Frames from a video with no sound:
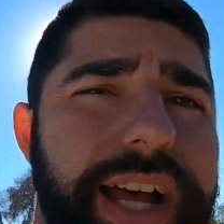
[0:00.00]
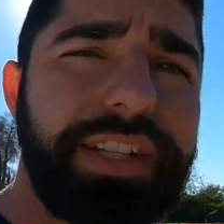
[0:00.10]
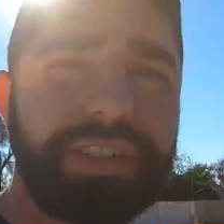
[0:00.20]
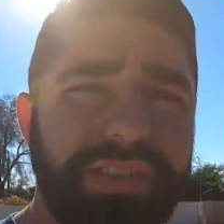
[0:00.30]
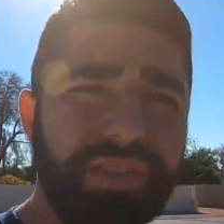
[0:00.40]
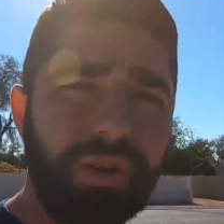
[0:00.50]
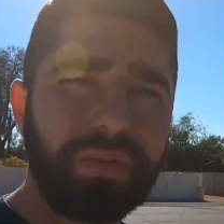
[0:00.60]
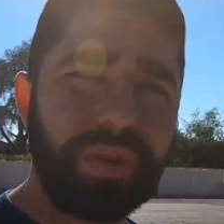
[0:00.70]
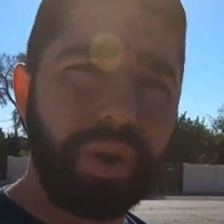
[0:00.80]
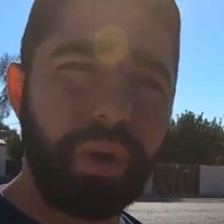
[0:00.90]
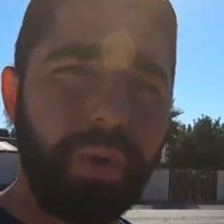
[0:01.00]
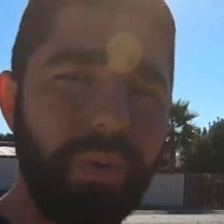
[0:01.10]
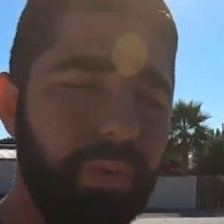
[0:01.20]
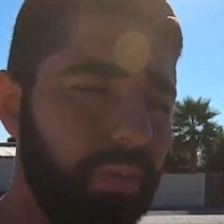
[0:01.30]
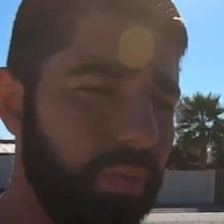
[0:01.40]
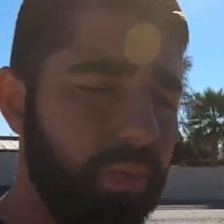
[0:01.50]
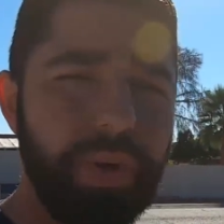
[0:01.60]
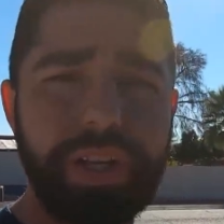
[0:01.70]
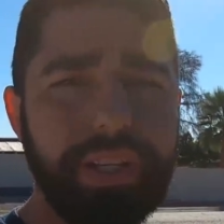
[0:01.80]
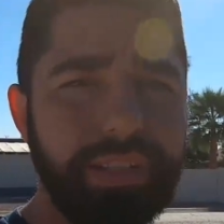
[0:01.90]
I just don't know
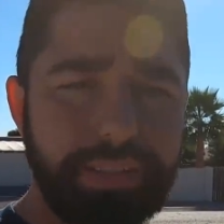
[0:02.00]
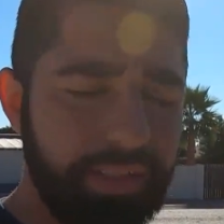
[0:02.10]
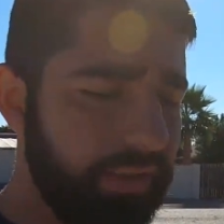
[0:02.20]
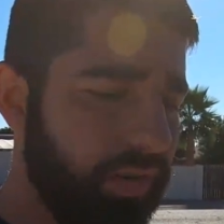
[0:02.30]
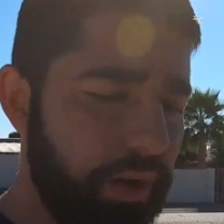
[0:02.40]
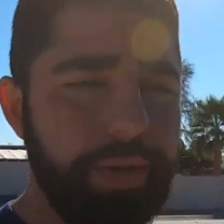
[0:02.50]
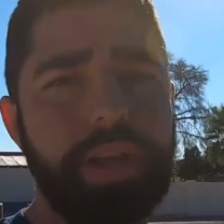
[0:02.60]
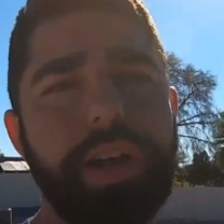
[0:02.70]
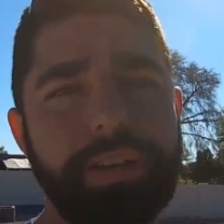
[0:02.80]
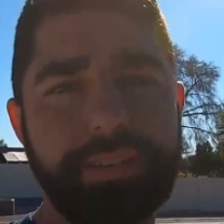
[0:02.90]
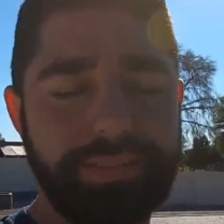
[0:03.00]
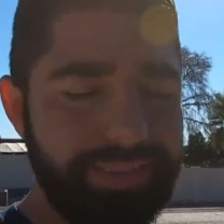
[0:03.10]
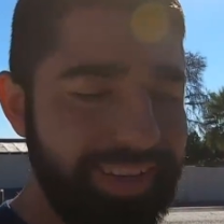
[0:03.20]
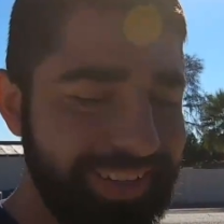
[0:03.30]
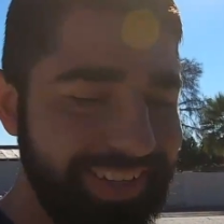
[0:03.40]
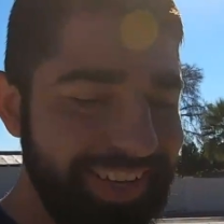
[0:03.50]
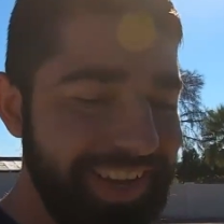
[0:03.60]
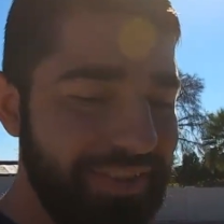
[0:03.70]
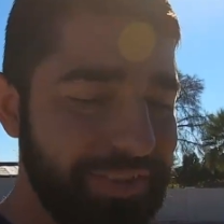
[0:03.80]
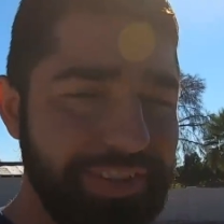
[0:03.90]
what is going on.
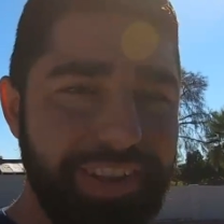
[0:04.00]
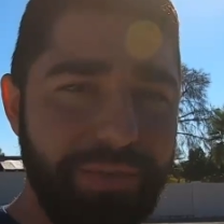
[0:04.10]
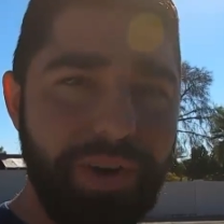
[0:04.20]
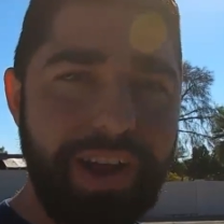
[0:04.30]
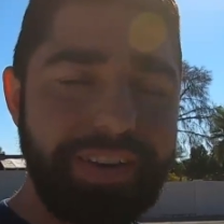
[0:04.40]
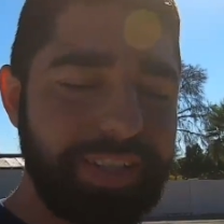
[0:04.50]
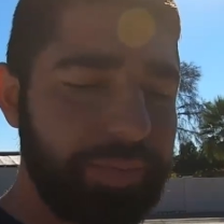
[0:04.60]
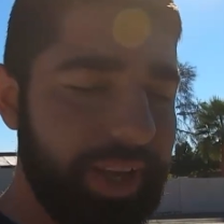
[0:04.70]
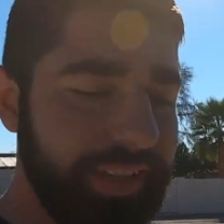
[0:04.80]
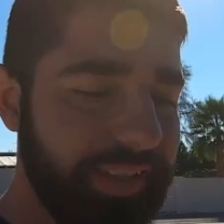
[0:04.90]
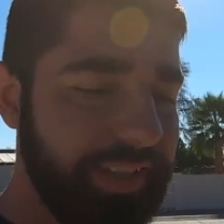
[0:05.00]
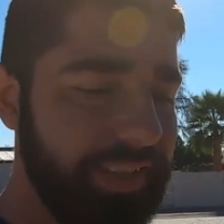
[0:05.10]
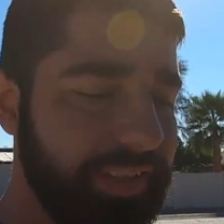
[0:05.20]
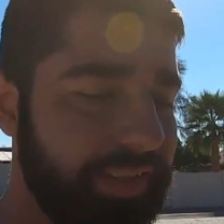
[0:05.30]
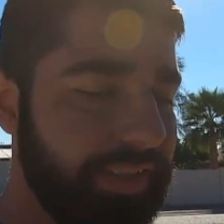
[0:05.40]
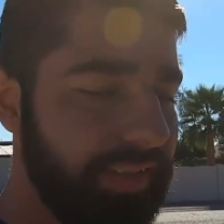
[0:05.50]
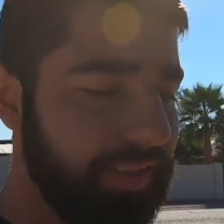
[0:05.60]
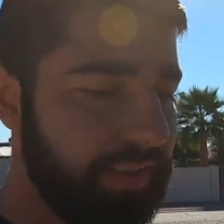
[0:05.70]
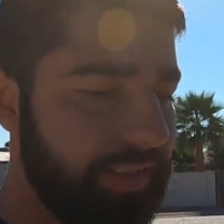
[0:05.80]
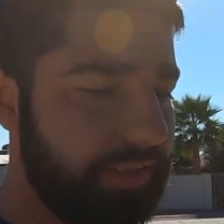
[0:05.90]
There's a lot of wiring splices,
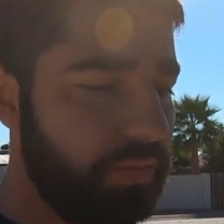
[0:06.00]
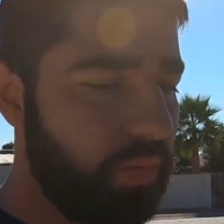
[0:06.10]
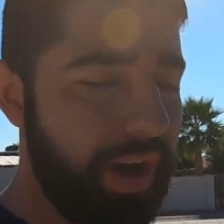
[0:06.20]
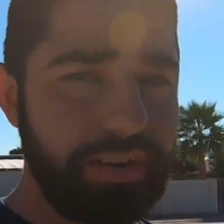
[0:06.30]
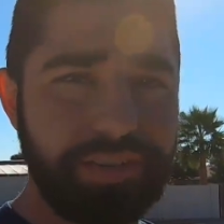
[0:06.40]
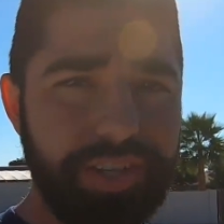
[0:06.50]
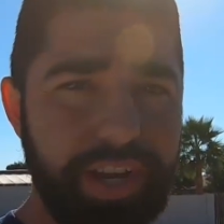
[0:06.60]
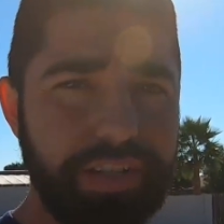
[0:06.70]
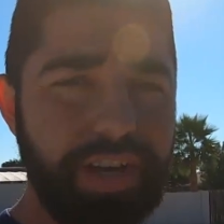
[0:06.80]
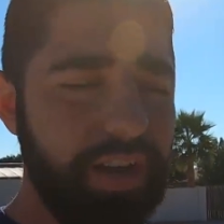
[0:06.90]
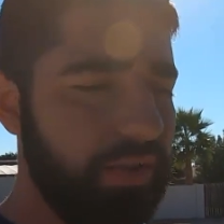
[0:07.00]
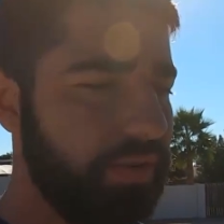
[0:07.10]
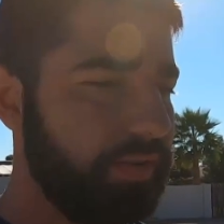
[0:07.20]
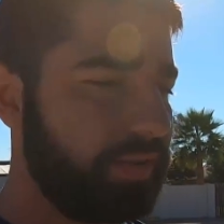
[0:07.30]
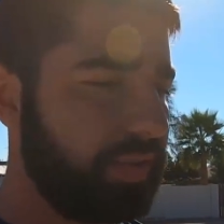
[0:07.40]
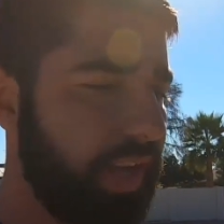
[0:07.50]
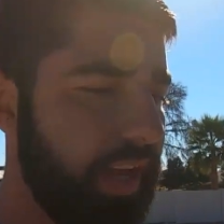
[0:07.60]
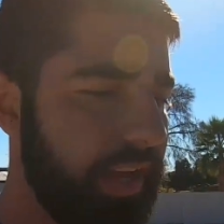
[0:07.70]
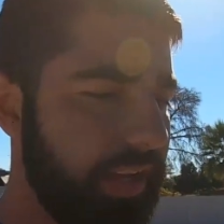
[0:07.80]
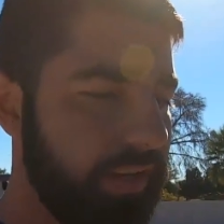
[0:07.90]
the wires change colors,
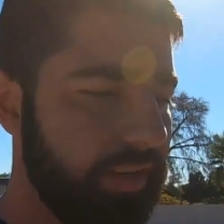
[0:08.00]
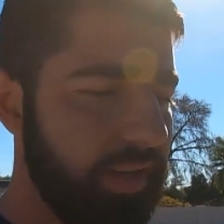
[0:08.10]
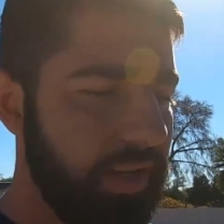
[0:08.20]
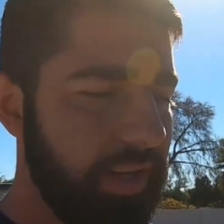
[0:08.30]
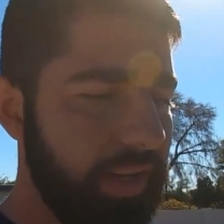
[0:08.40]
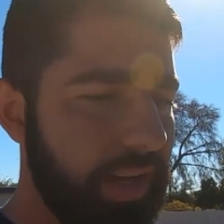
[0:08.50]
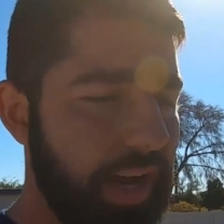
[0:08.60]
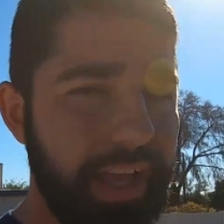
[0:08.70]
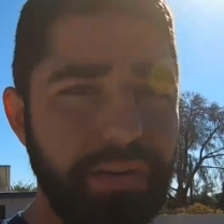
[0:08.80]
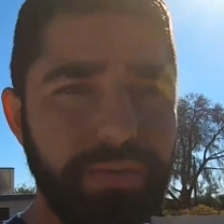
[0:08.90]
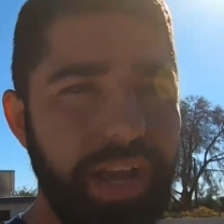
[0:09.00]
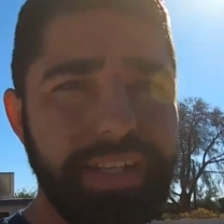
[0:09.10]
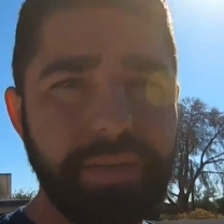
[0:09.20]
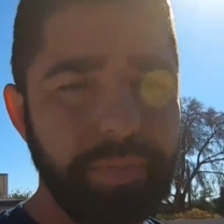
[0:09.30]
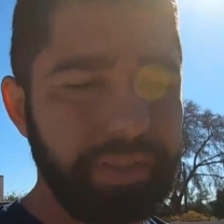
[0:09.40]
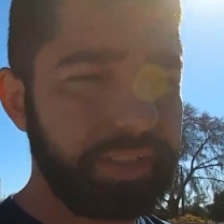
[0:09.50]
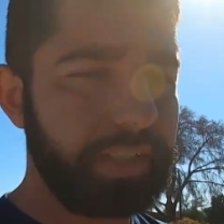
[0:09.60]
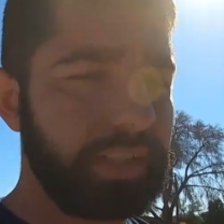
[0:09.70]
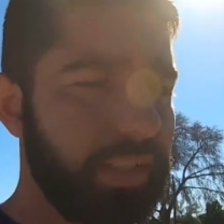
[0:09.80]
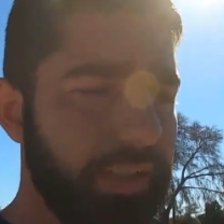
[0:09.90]
and I didn't build
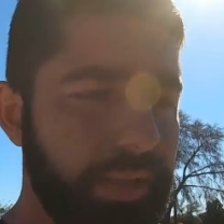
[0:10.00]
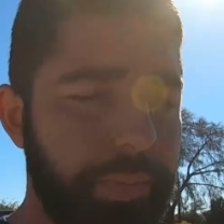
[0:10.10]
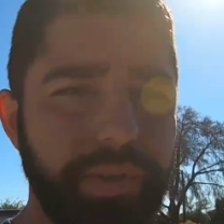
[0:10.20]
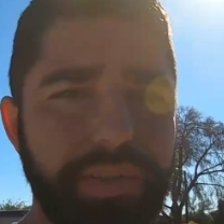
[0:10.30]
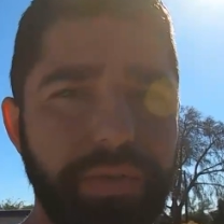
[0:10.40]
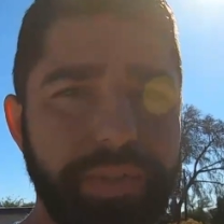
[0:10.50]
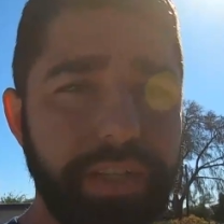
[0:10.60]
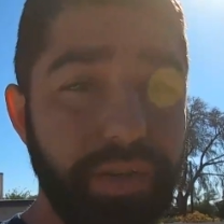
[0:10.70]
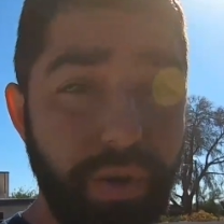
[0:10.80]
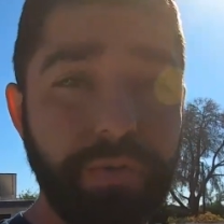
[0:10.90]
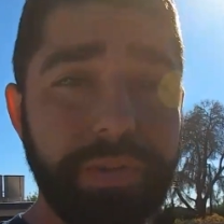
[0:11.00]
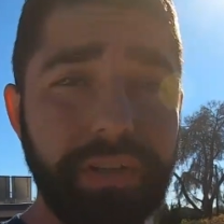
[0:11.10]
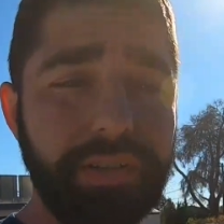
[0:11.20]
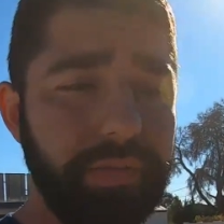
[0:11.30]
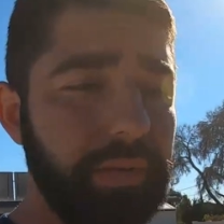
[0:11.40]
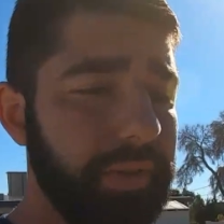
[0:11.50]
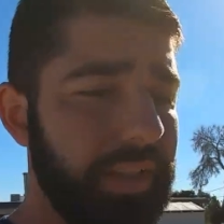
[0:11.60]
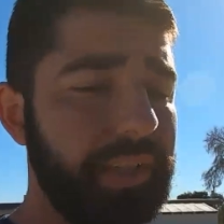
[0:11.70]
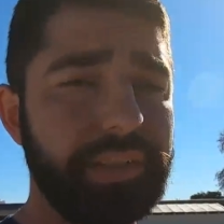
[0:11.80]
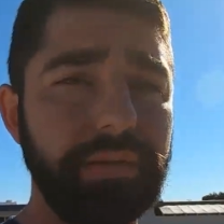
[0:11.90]
it. The person who did knows what they're doing,
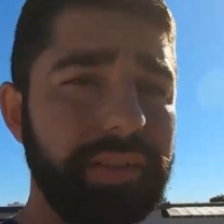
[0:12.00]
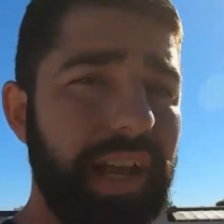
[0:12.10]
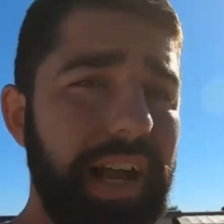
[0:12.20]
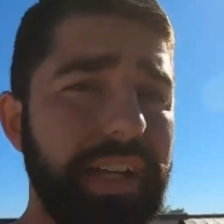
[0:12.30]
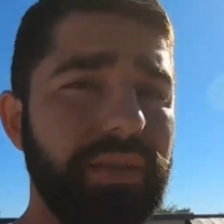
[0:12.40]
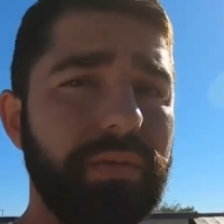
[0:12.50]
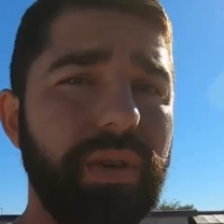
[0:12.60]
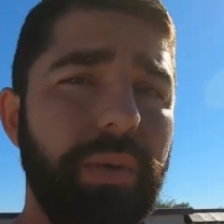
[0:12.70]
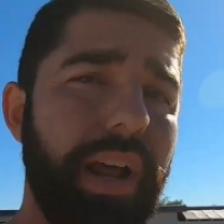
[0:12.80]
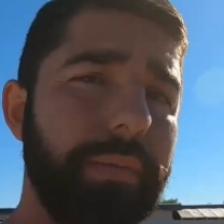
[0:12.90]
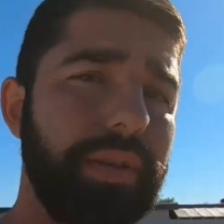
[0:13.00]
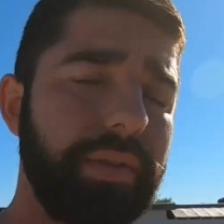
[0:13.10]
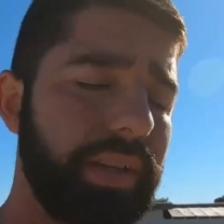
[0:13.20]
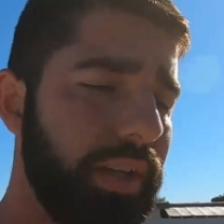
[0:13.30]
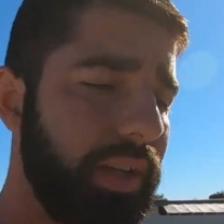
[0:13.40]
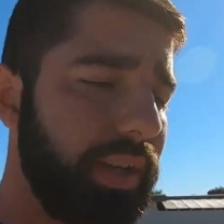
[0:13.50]
but the issue is I don't know what I'm doing.